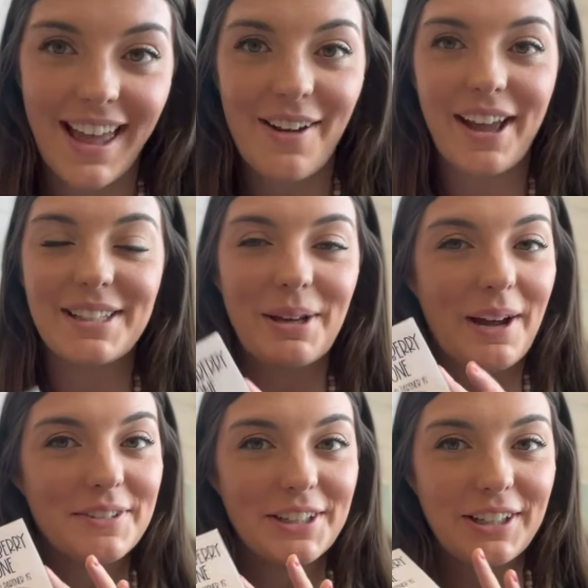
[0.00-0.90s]
Okay, so
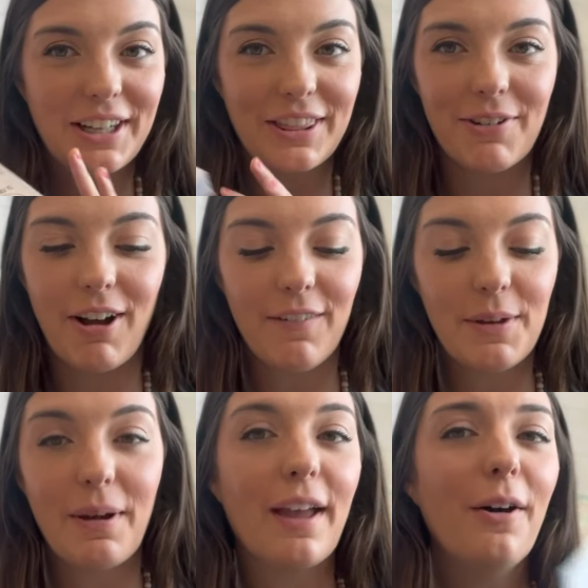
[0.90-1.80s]
after looking through all of
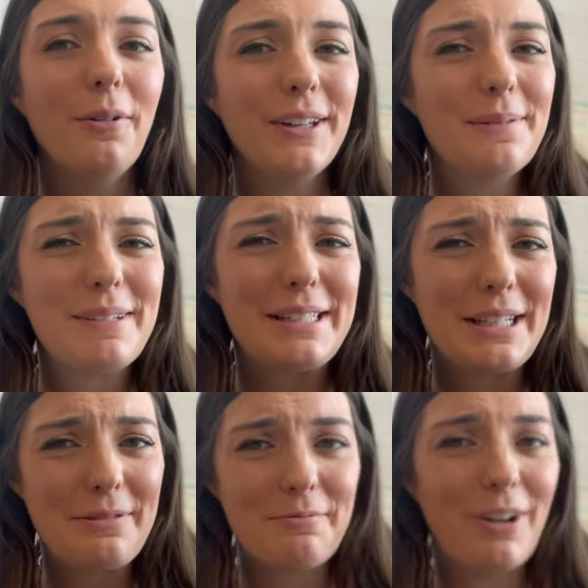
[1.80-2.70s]
them, I'm only
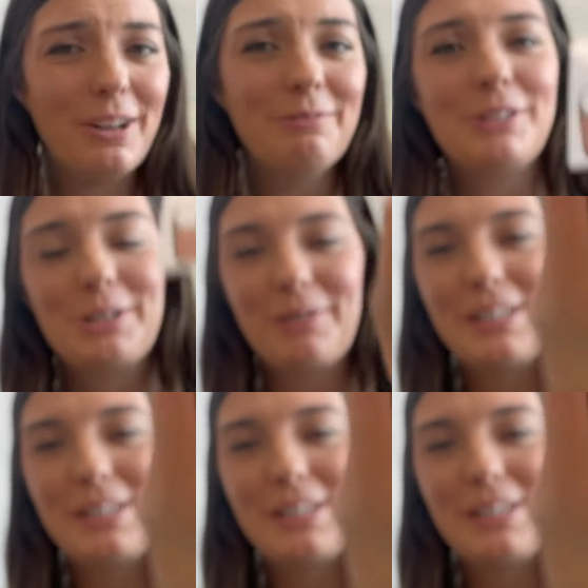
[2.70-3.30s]
missing one, which is really